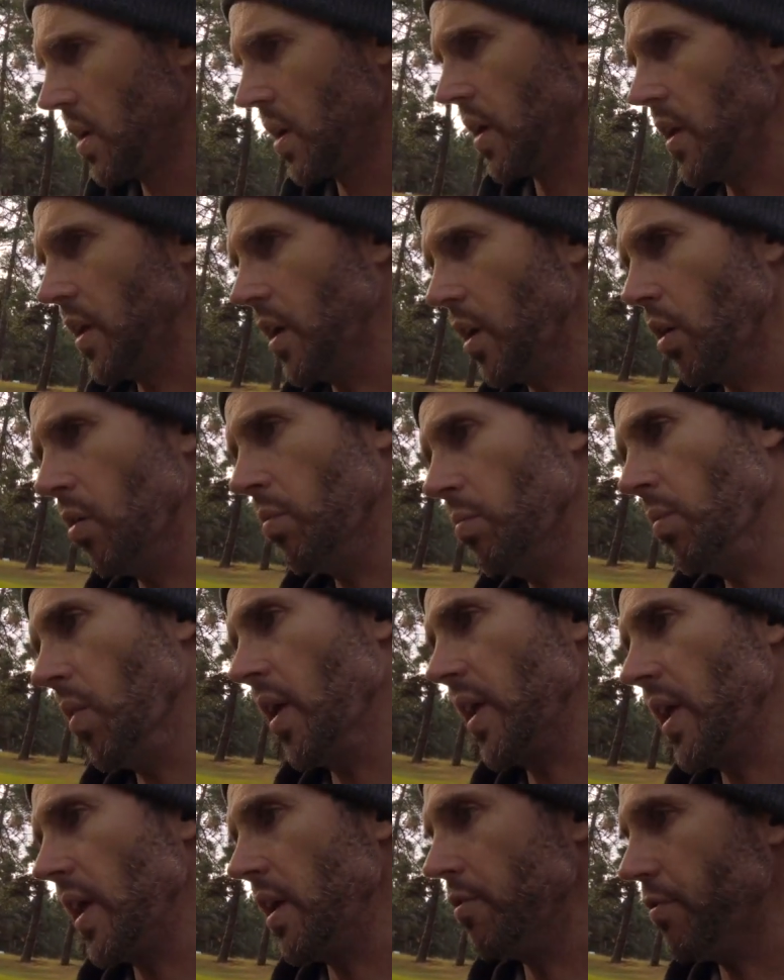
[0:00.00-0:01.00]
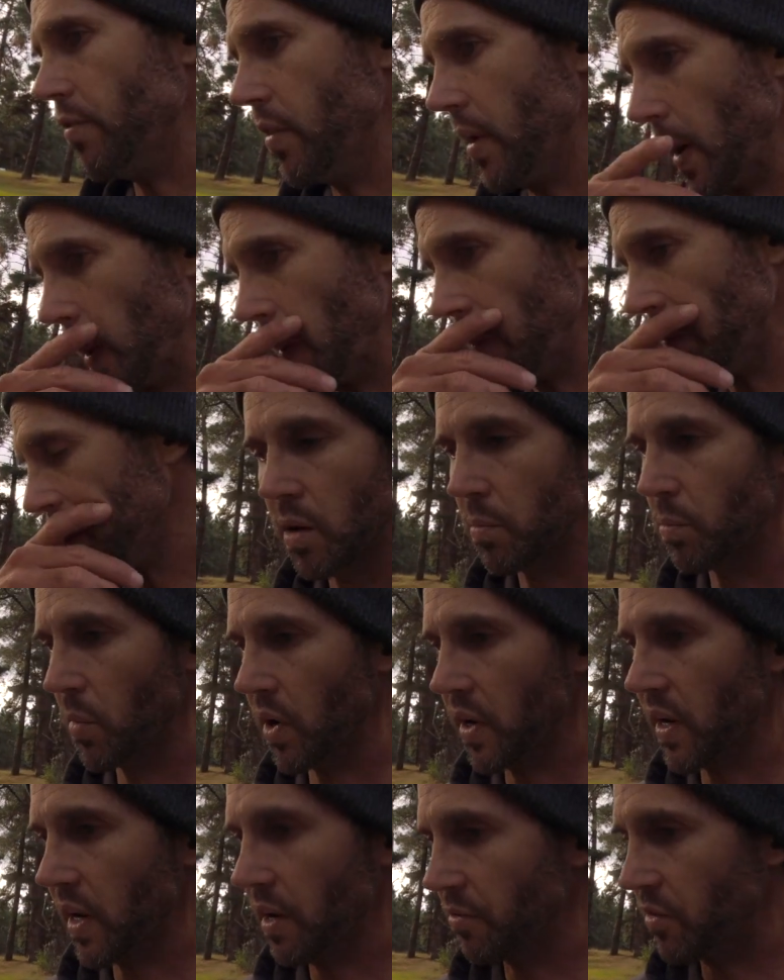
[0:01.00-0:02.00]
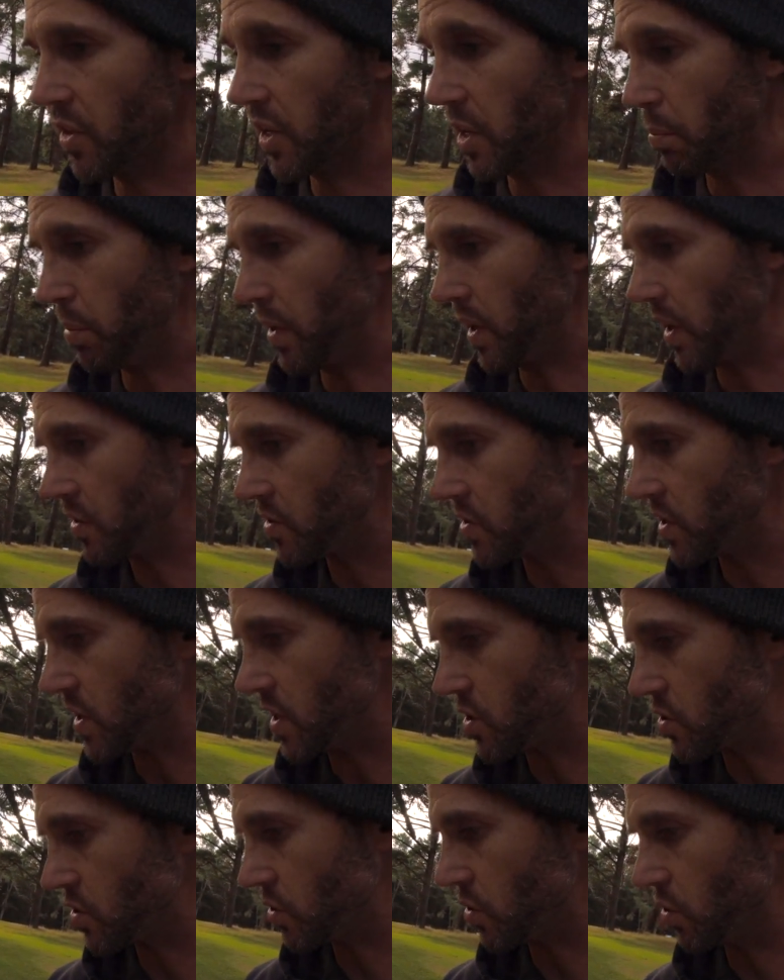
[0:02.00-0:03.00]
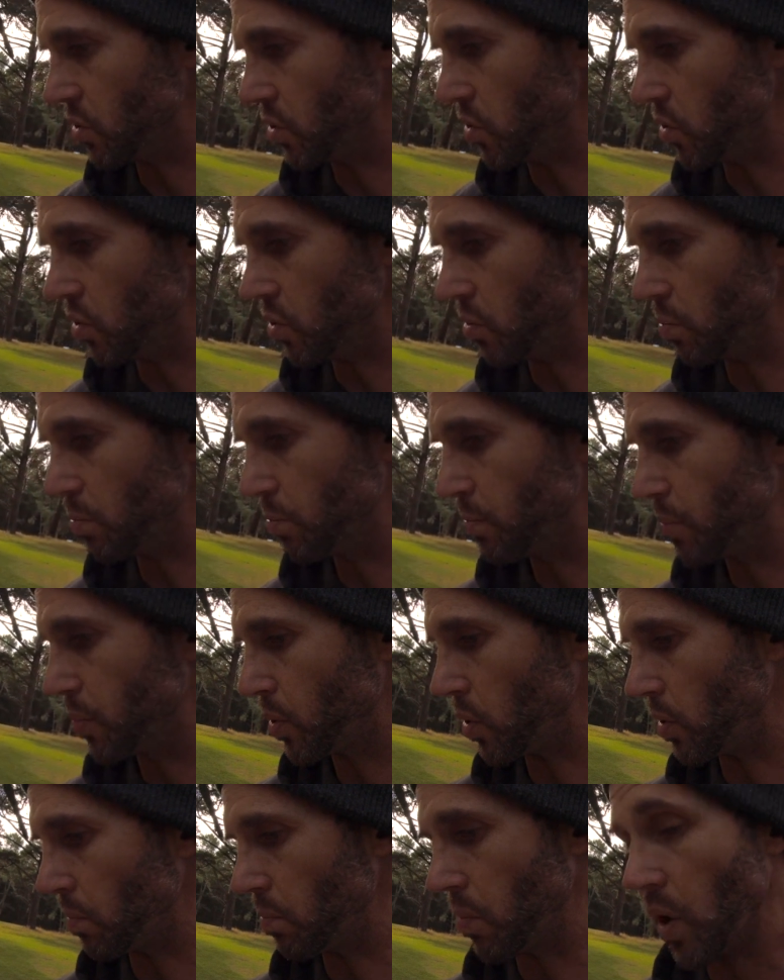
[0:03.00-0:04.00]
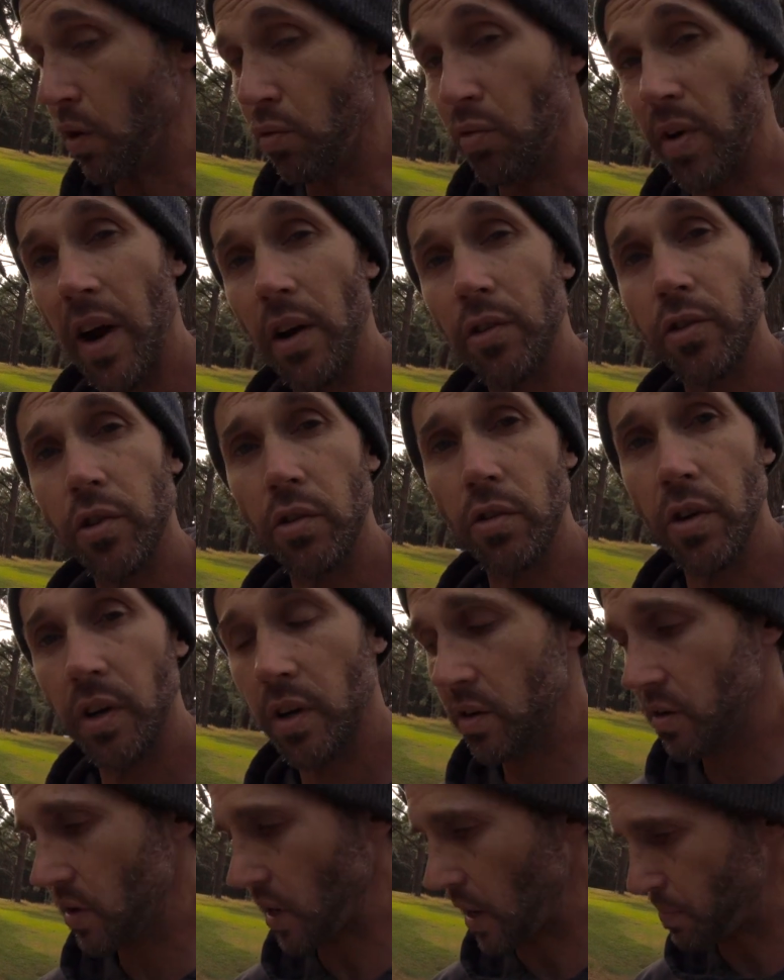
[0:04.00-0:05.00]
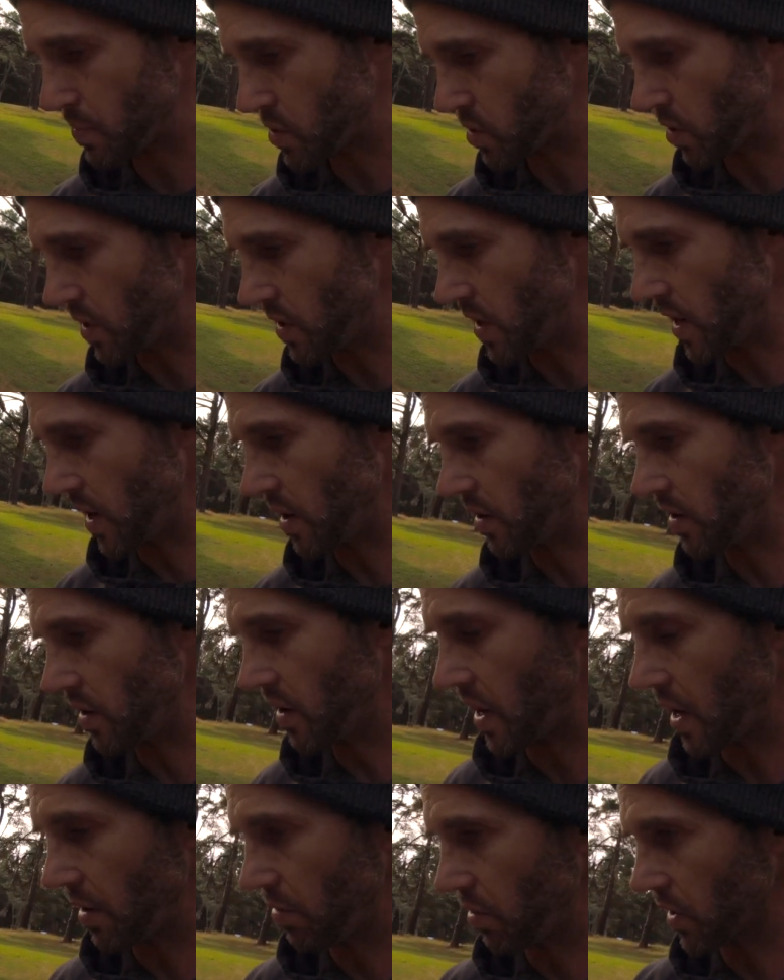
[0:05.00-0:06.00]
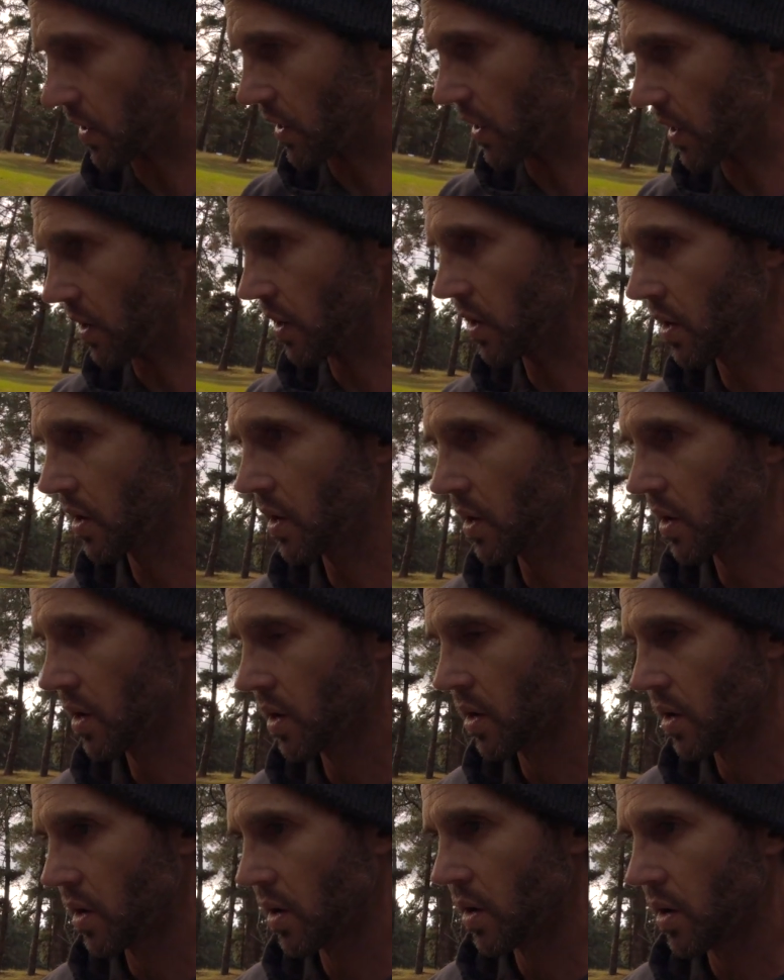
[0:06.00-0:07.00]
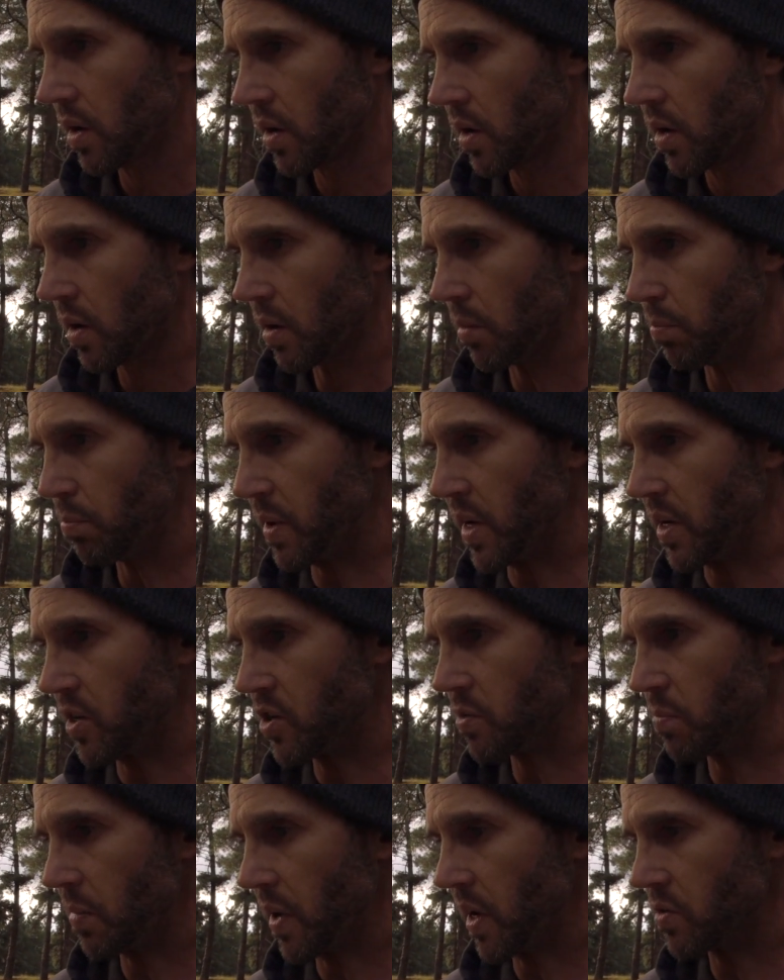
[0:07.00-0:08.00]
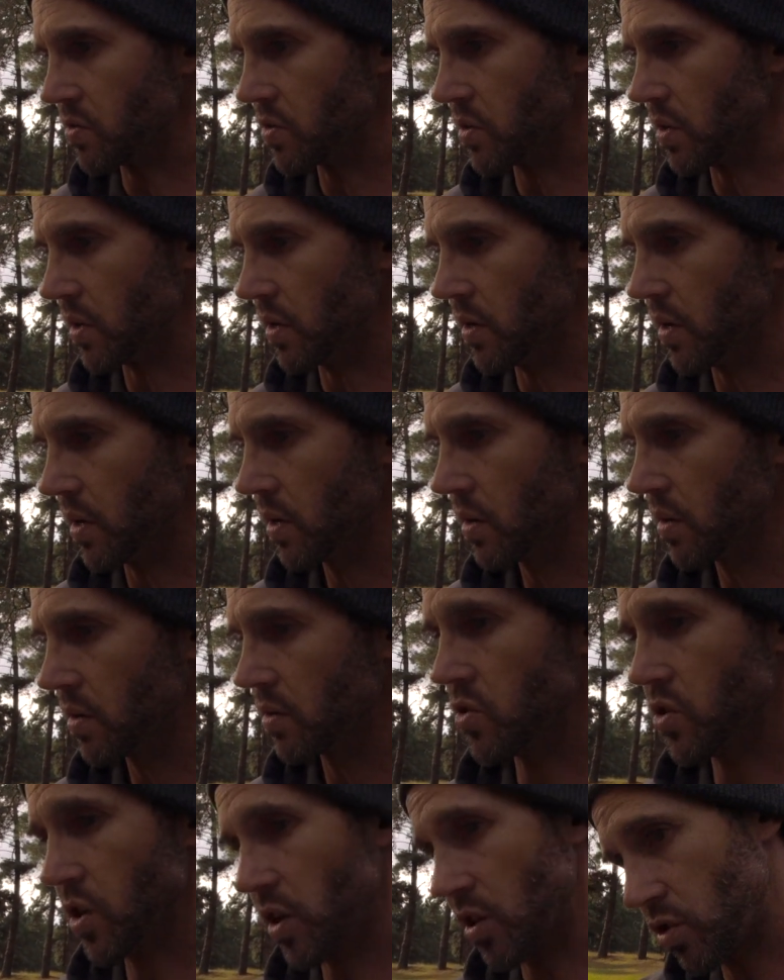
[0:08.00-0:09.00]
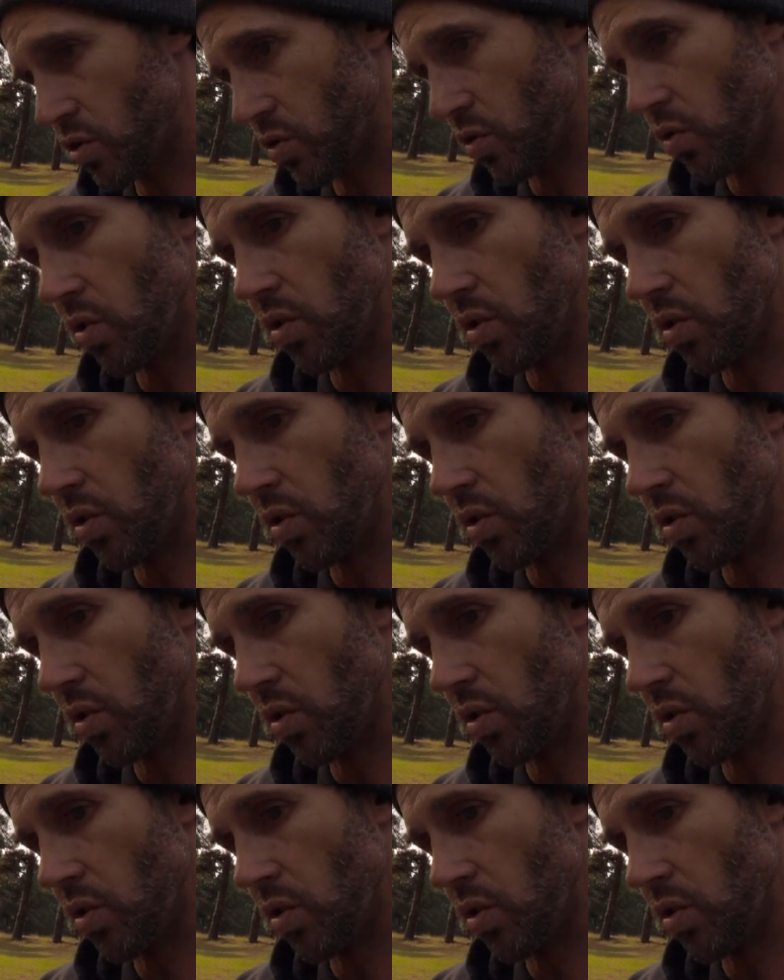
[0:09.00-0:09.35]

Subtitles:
and I might have the ability to put my router in upside down and have like a bench mounted jigsaw